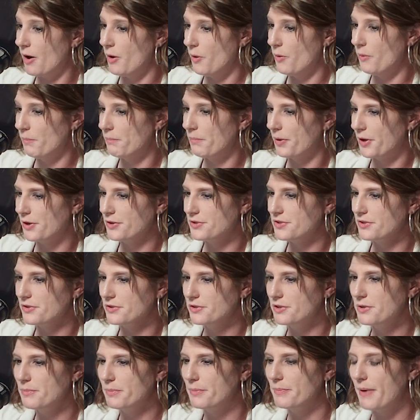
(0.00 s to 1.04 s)
own
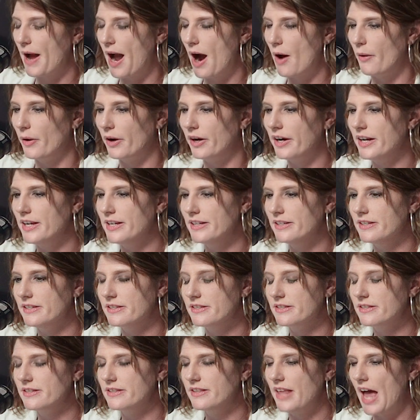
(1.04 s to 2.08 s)
personal superpower,
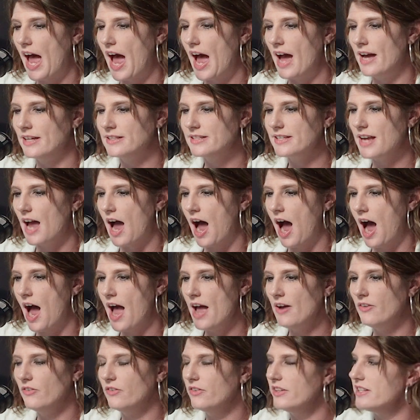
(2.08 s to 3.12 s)
is that
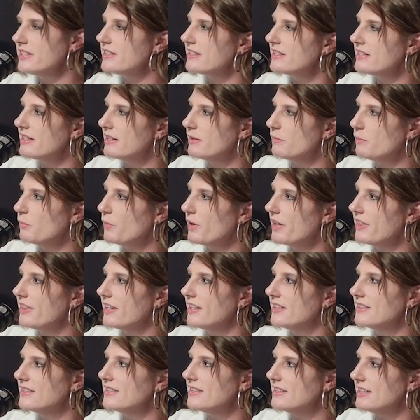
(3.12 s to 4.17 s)
I listen with
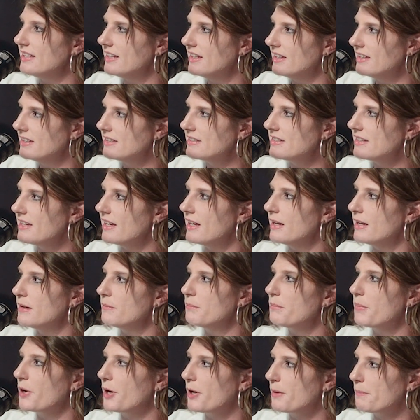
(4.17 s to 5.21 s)
intent
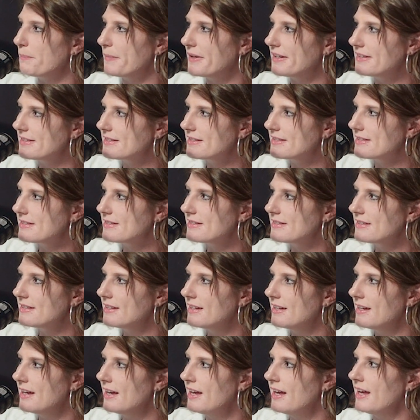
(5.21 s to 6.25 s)
and purpose.
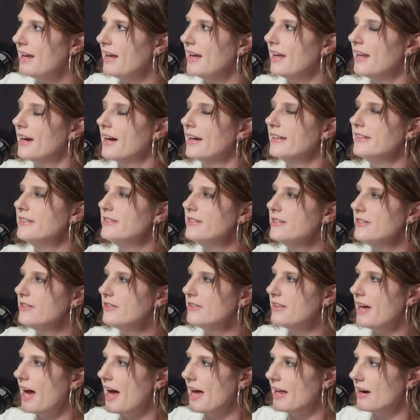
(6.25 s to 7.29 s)
And I
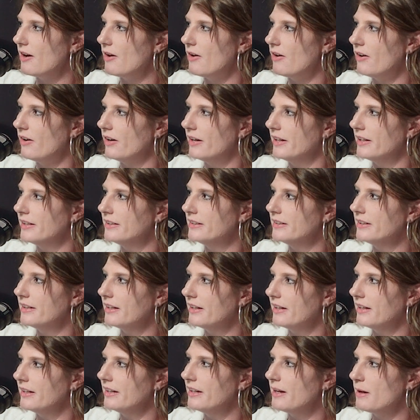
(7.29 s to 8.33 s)
do that
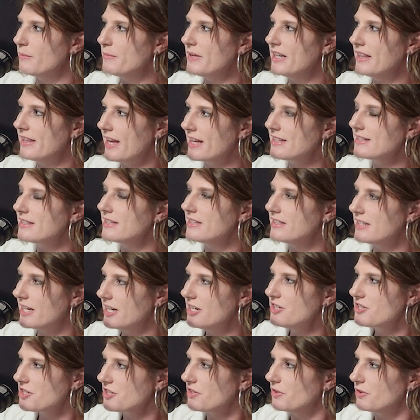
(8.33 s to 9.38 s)
that's
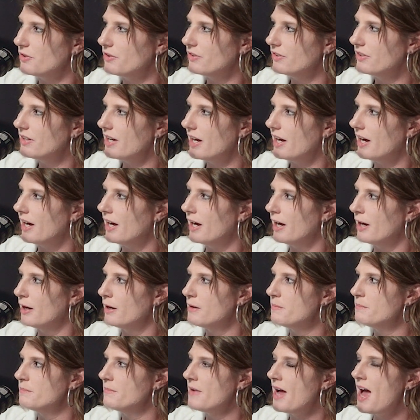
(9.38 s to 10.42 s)
intentional.
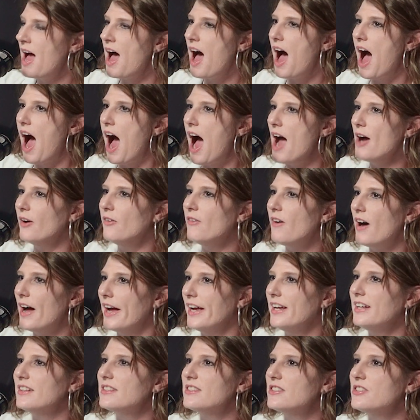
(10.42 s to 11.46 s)
I
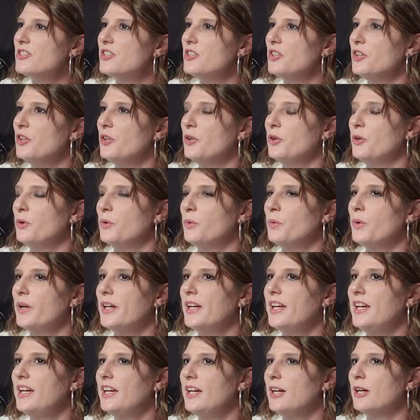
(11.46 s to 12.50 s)
like to
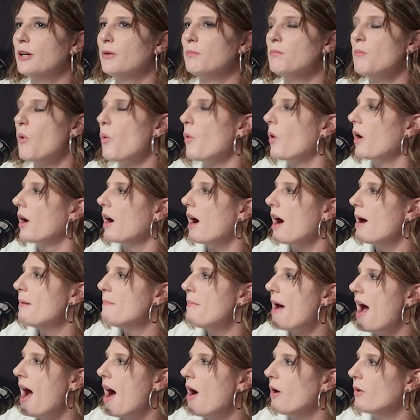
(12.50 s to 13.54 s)
hear more
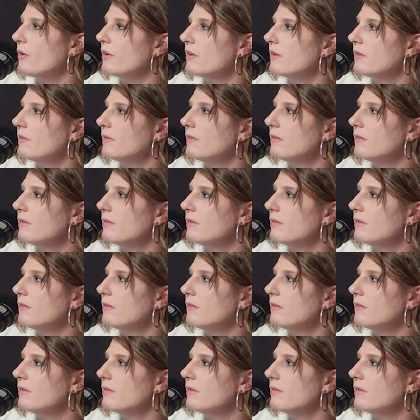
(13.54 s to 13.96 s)
about